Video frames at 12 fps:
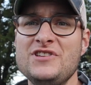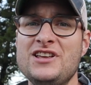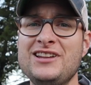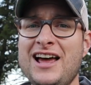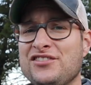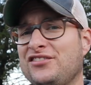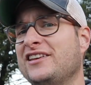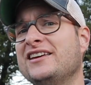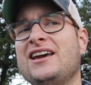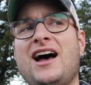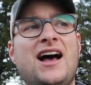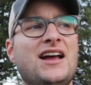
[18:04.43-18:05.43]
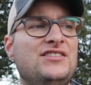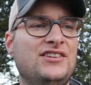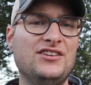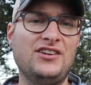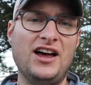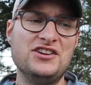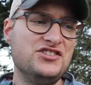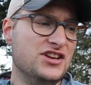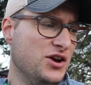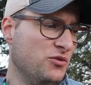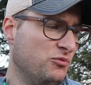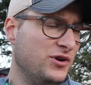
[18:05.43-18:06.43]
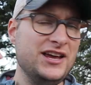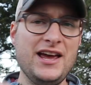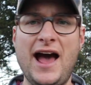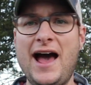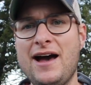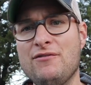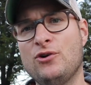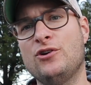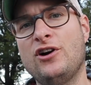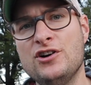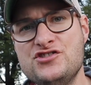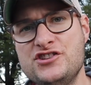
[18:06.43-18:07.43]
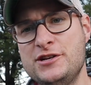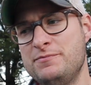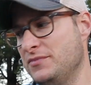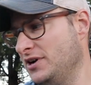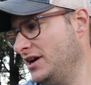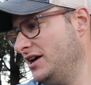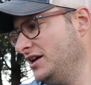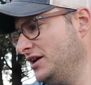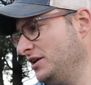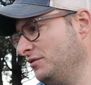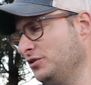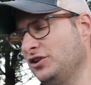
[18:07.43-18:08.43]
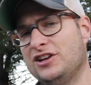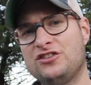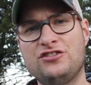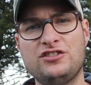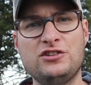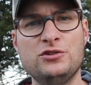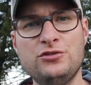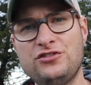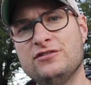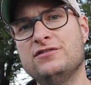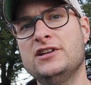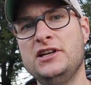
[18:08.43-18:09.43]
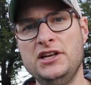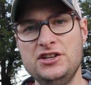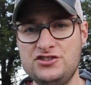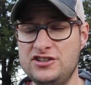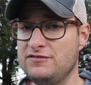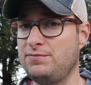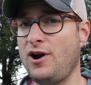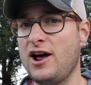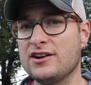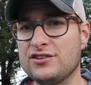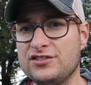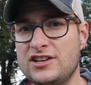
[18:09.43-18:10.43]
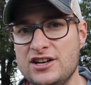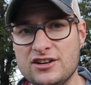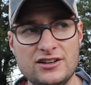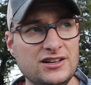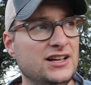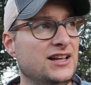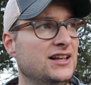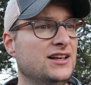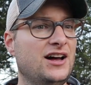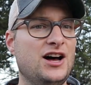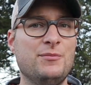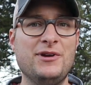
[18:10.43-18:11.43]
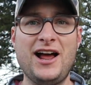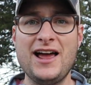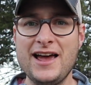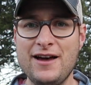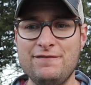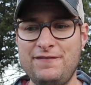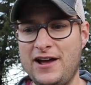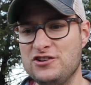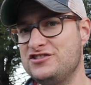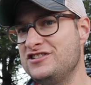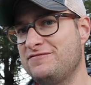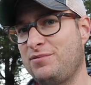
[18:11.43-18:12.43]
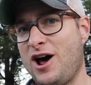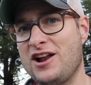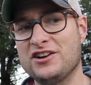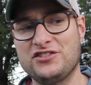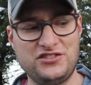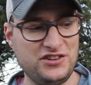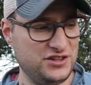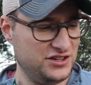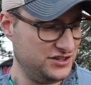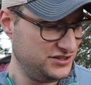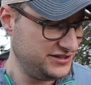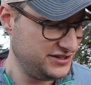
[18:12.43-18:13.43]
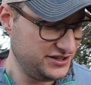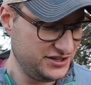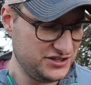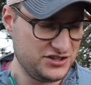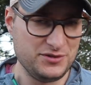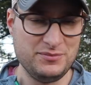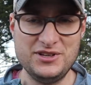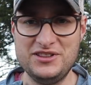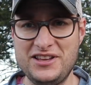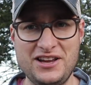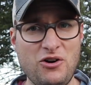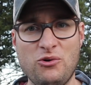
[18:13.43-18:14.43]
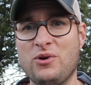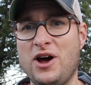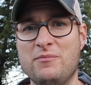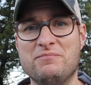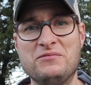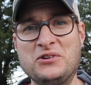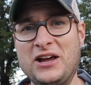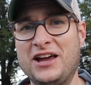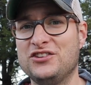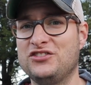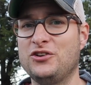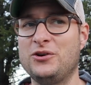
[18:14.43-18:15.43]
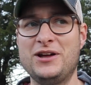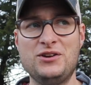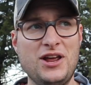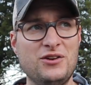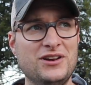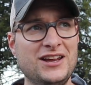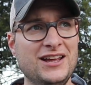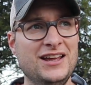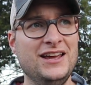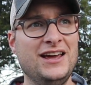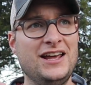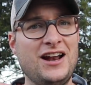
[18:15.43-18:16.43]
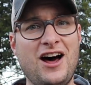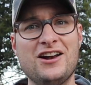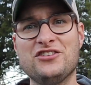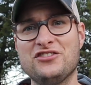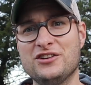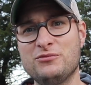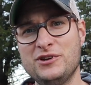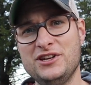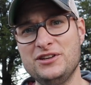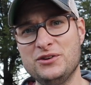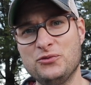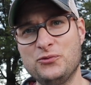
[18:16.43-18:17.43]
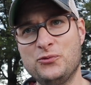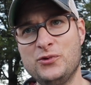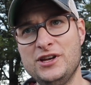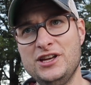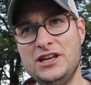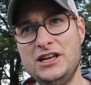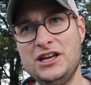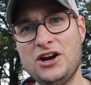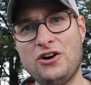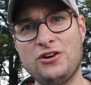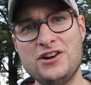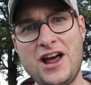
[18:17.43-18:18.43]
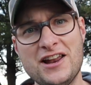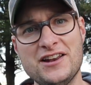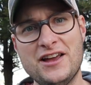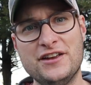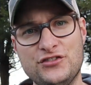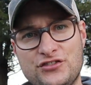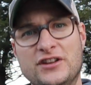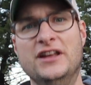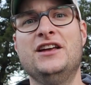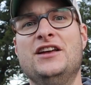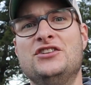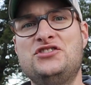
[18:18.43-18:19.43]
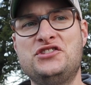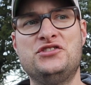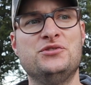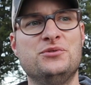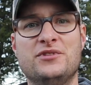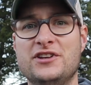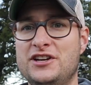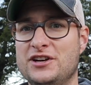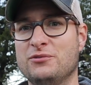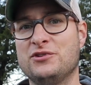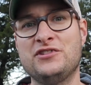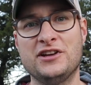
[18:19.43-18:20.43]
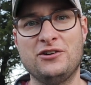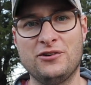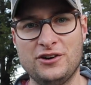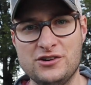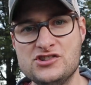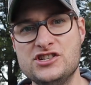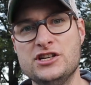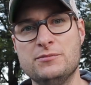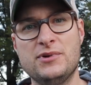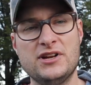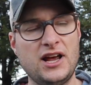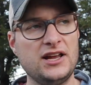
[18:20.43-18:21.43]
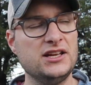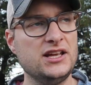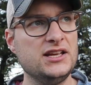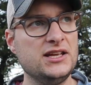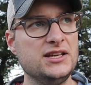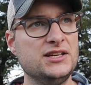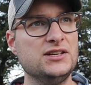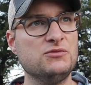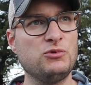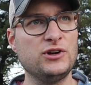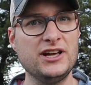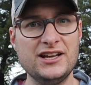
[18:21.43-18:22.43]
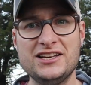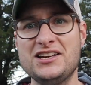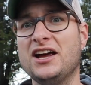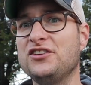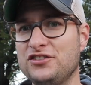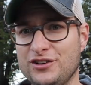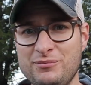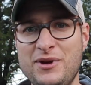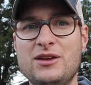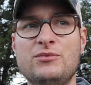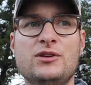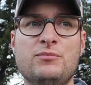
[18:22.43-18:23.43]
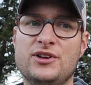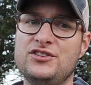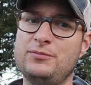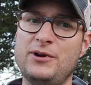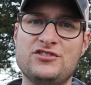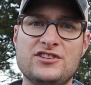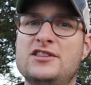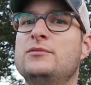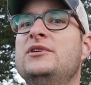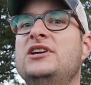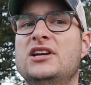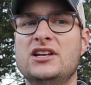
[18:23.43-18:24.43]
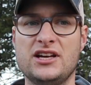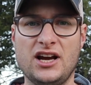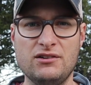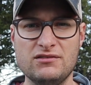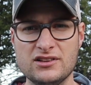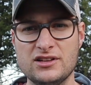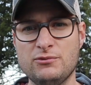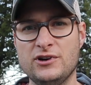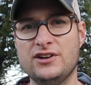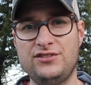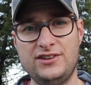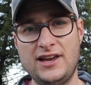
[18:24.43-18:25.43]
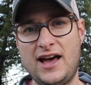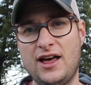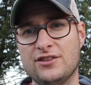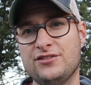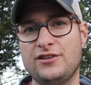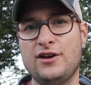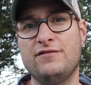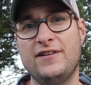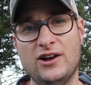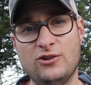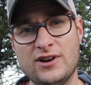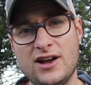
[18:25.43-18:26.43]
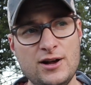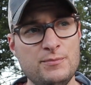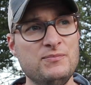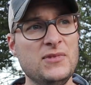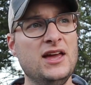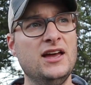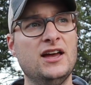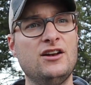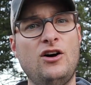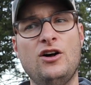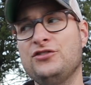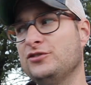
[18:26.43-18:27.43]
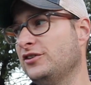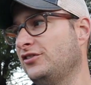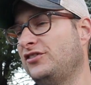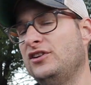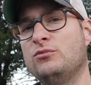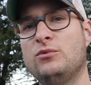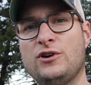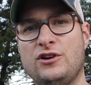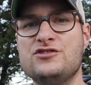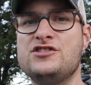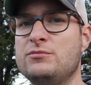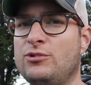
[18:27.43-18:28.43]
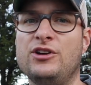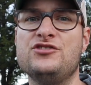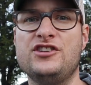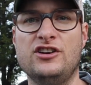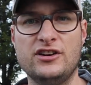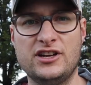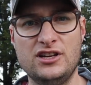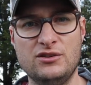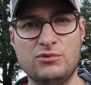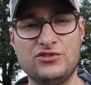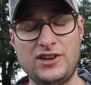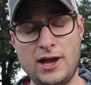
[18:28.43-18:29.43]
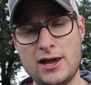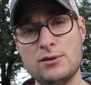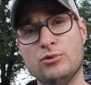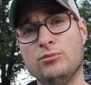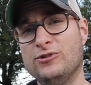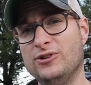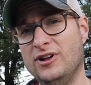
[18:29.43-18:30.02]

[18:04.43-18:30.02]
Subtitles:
Last thing, guys, is we have on our Jeep exclusively Chief Products gear, and I have found Chief Products they hold up. Okay, so and honestly, we are not nice to the gear we stick on our Jeep, and we're getting nicer maybe, but especially in the beginning, I really wanted to see how the stuff held up, and also to see what our Jeep Grand Cherokee was capable